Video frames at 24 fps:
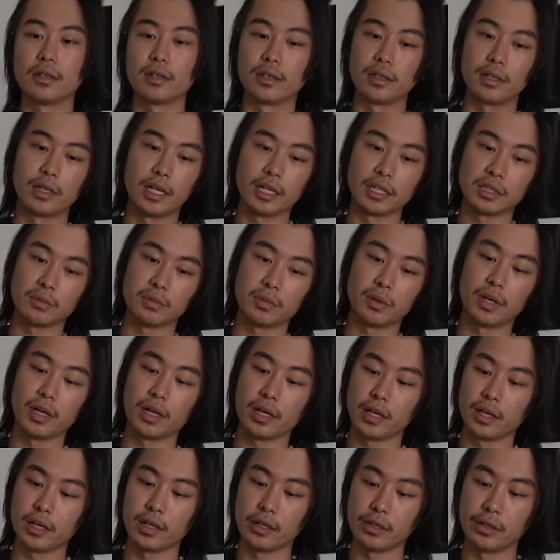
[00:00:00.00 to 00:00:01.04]
That's
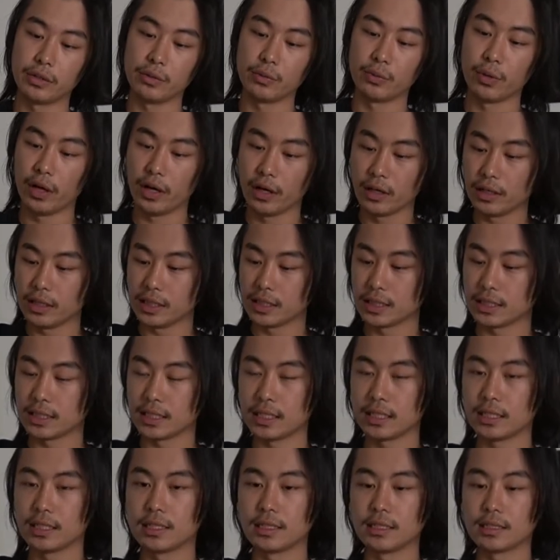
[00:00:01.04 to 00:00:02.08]
why you rarely
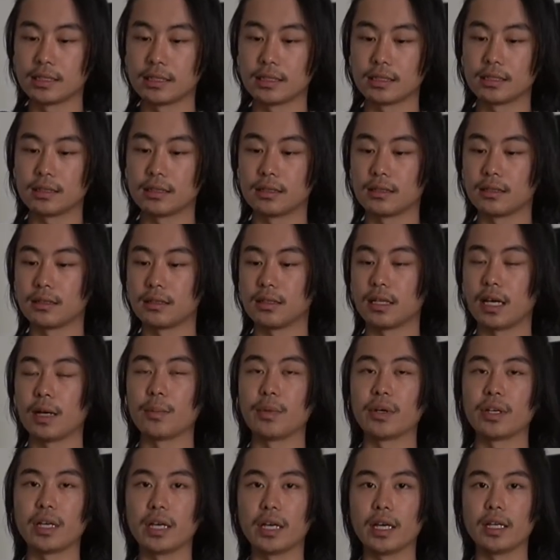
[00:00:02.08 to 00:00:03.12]
see this type
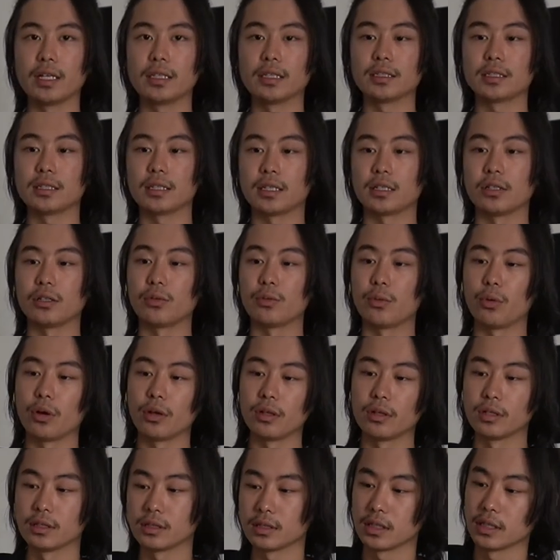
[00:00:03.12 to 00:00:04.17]
of case, and you
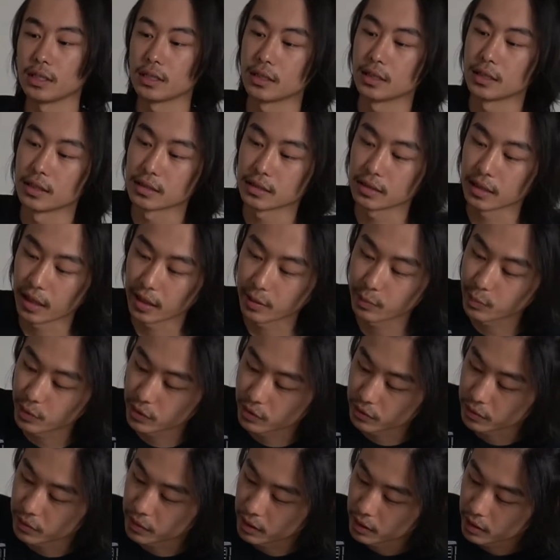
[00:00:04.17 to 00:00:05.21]
rarely see this type
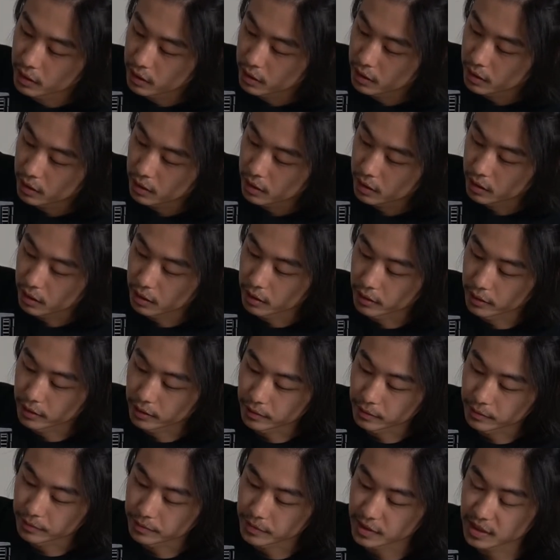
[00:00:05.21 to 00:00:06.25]
of
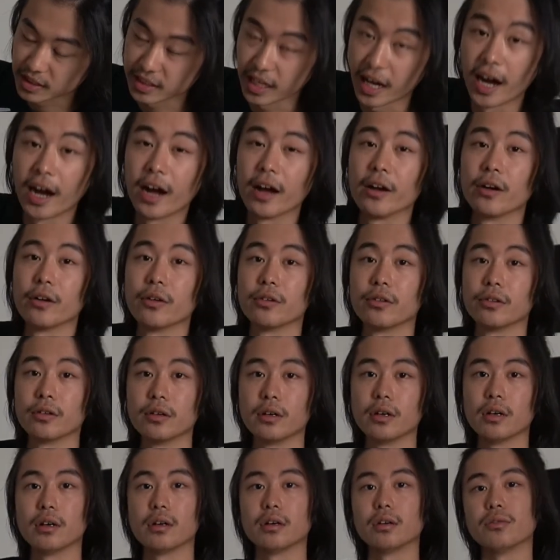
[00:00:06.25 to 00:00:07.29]
style
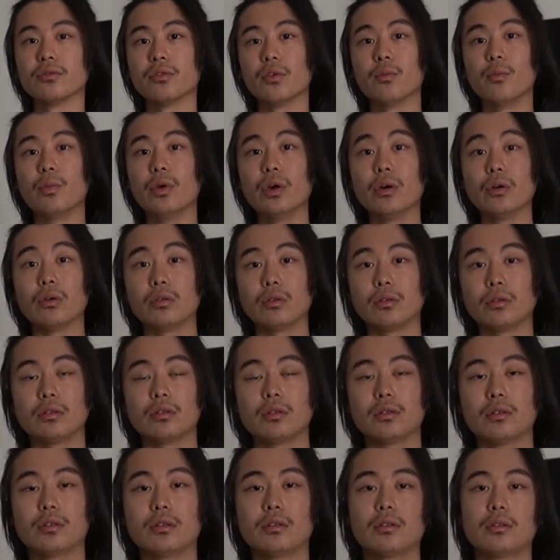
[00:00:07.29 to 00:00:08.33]
of a build.
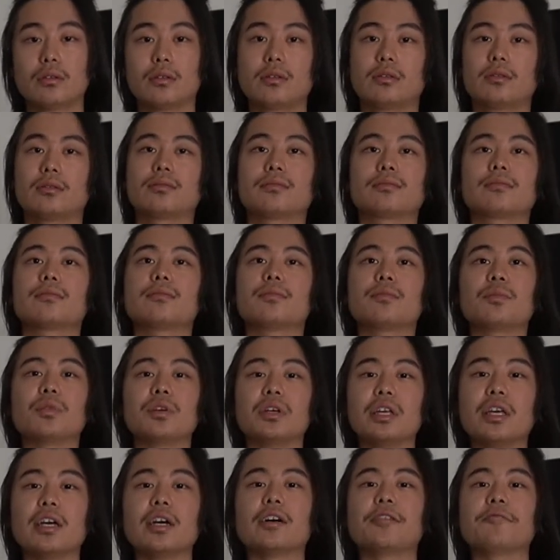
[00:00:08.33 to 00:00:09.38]
But
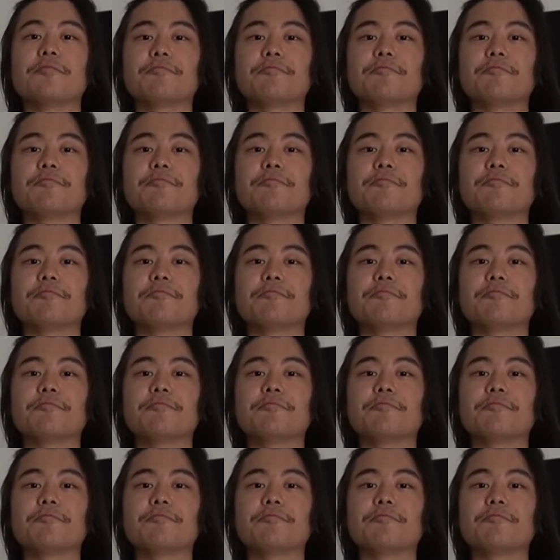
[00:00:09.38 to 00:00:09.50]
yeah.